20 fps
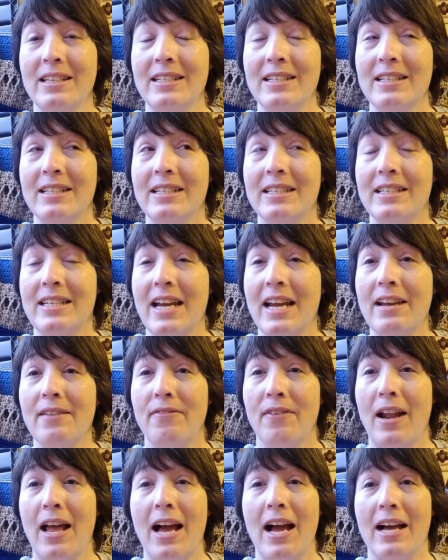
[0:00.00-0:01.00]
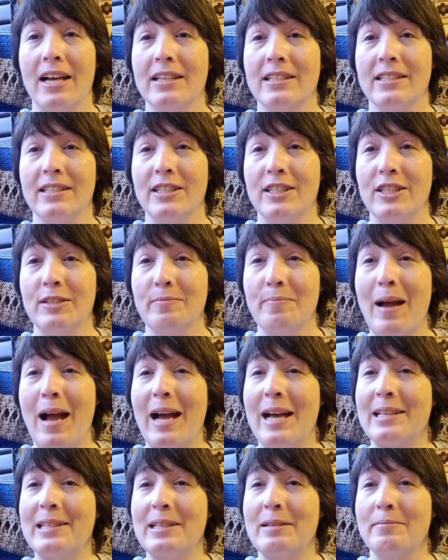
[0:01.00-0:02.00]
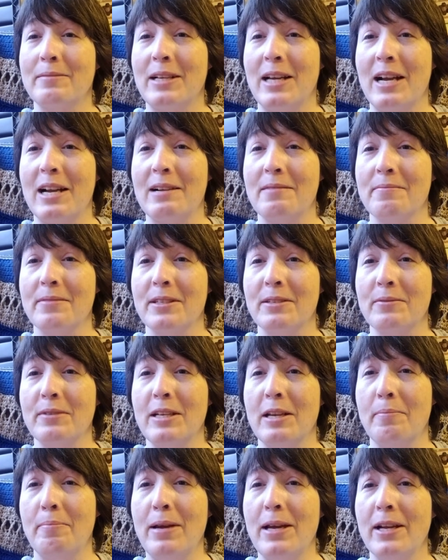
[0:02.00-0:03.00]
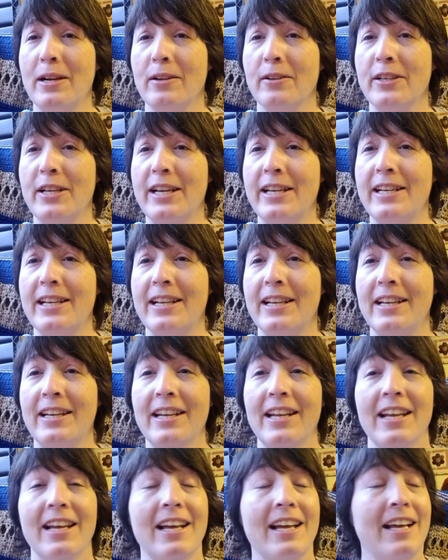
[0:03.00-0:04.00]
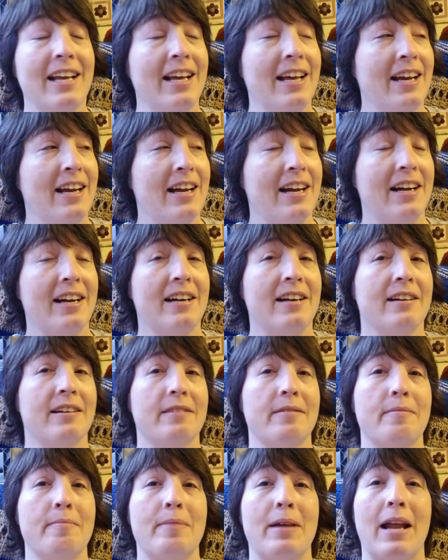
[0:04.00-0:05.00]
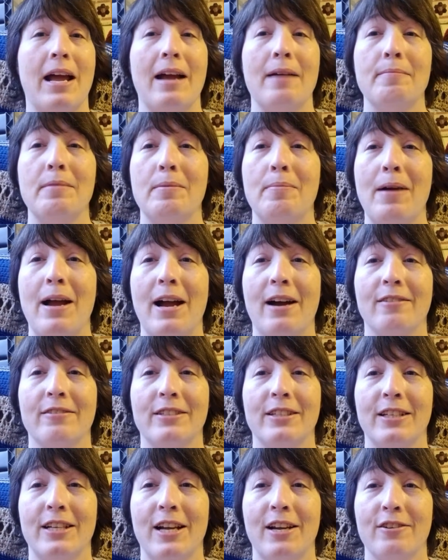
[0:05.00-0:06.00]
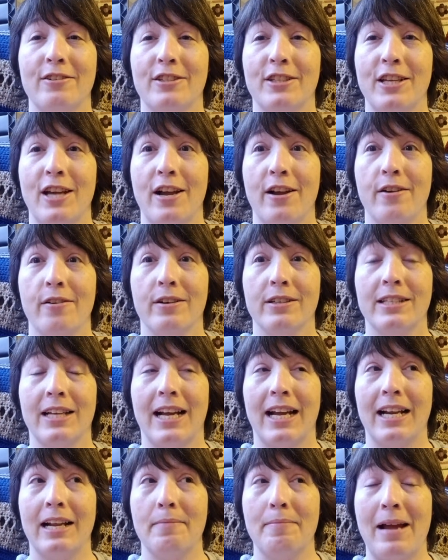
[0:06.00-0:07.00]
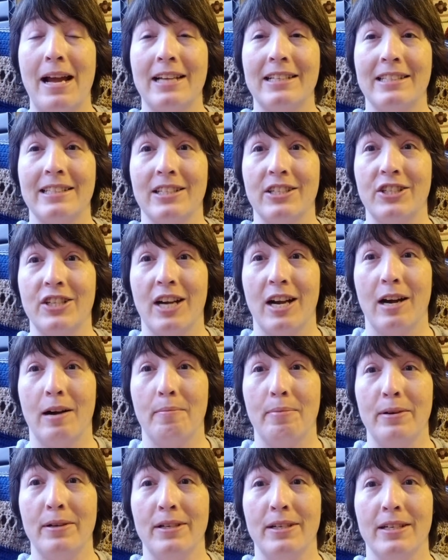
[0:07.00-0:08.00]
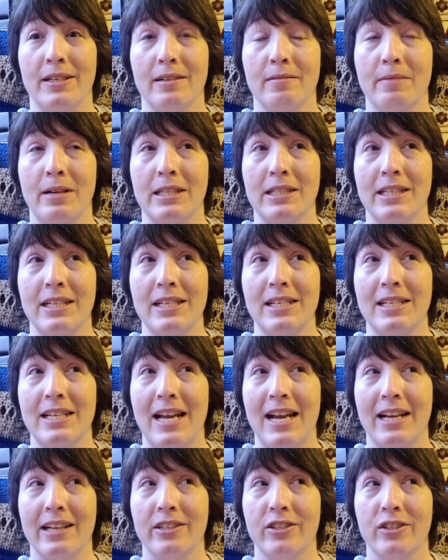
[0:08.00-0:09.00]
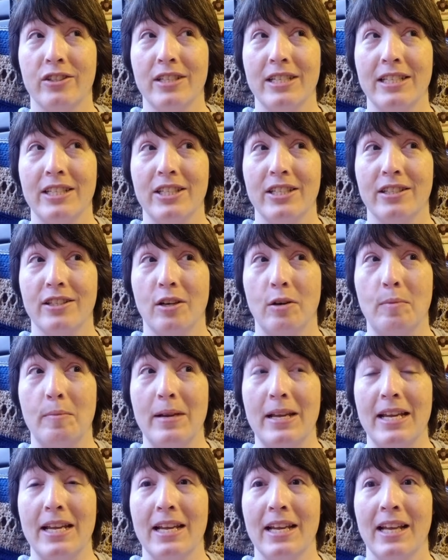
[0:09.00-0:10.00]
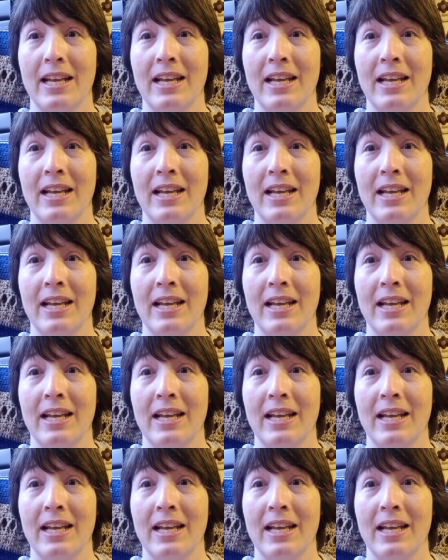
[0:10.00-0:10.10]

the day flies by sometimes when you piddle, doesn't it? Uh, but I'm about to go sew because I got to get bags in the shop. Uh, my son actually just told me